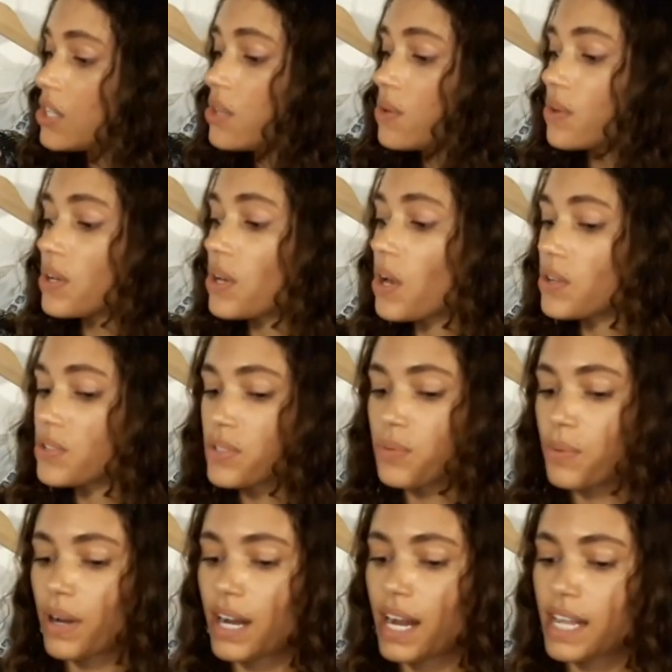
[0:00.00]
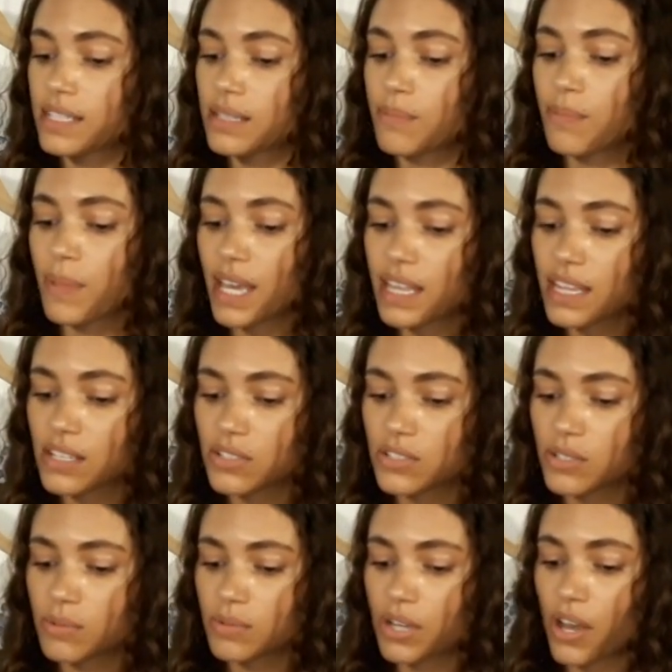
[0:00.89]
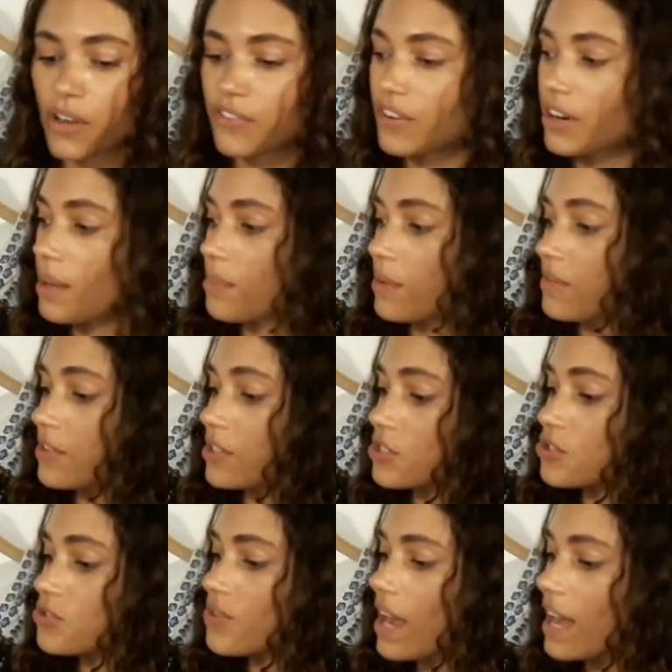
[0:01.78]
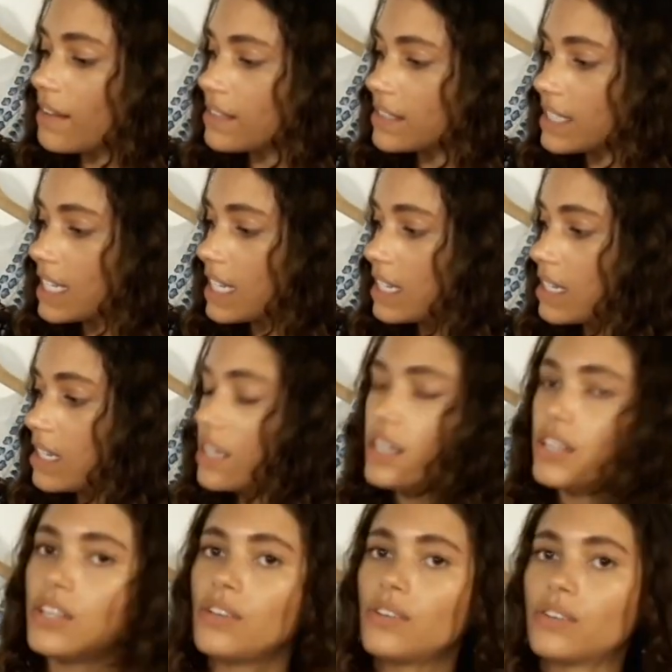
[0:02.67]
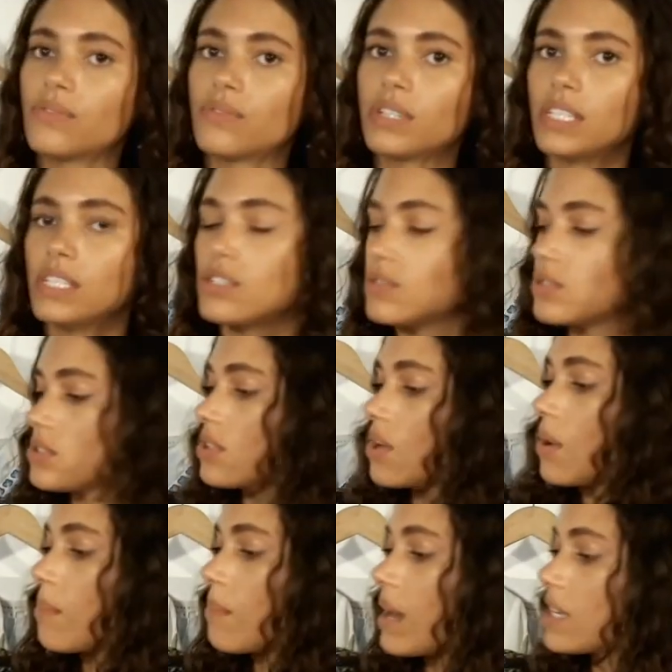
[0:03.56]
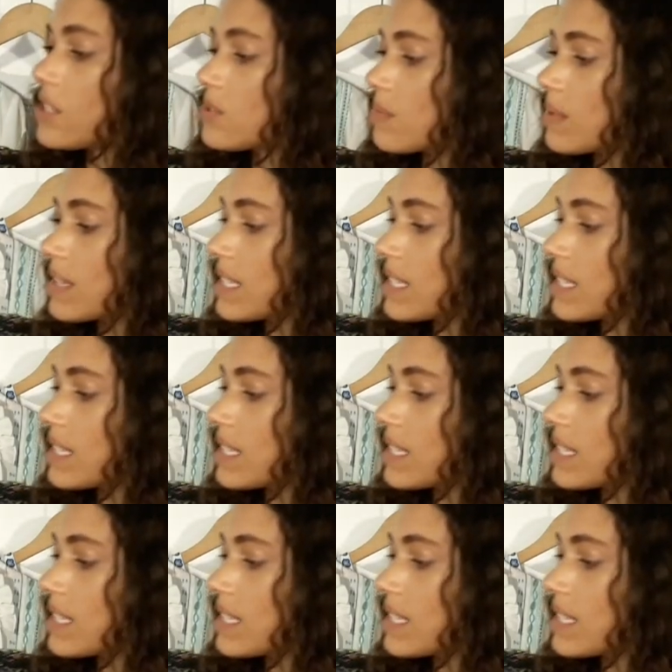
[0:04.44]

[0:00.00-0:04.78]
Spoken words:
You can also wear it as a bathing suit cover up if you're traveling. You can really do so much with